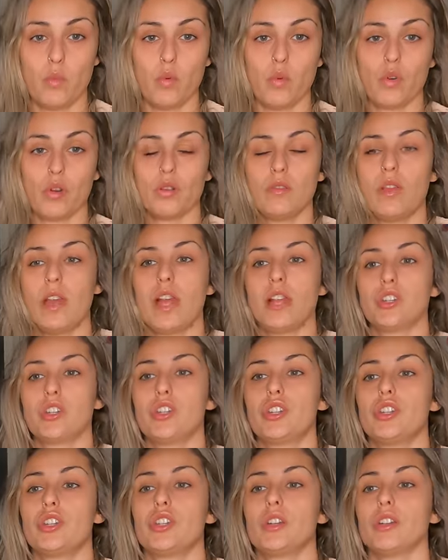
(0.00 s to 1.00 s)
wore
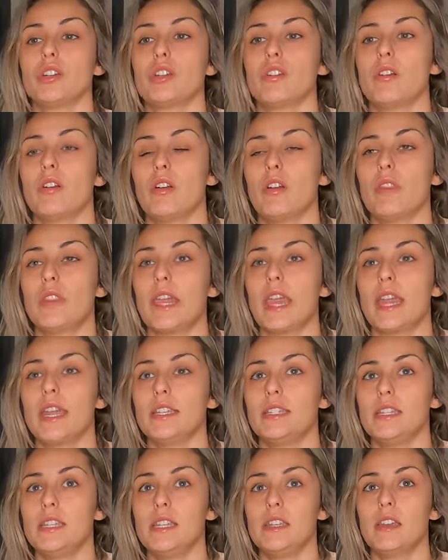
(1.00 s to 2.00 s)
last year on the
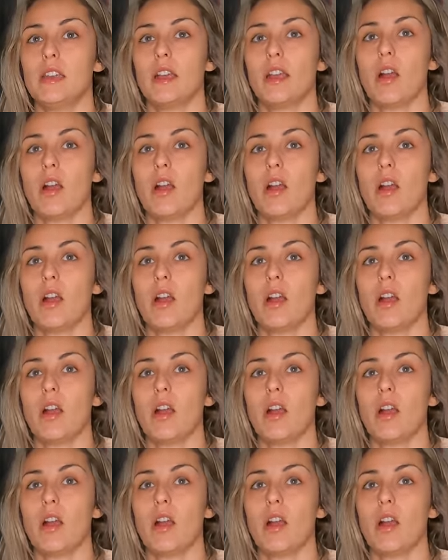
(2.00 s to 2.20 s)
AT.